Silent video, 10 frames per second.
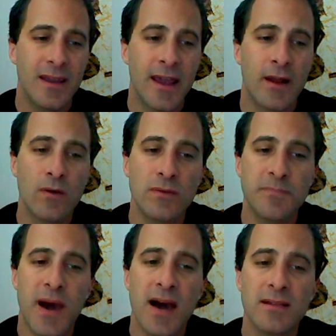and only
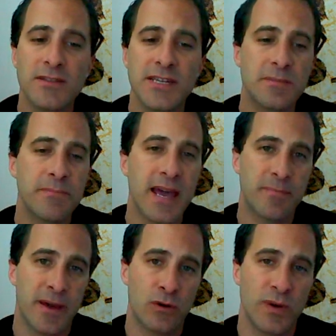apologize and
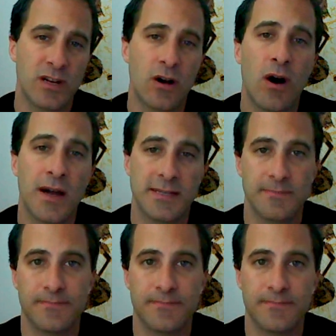backpedal when caught.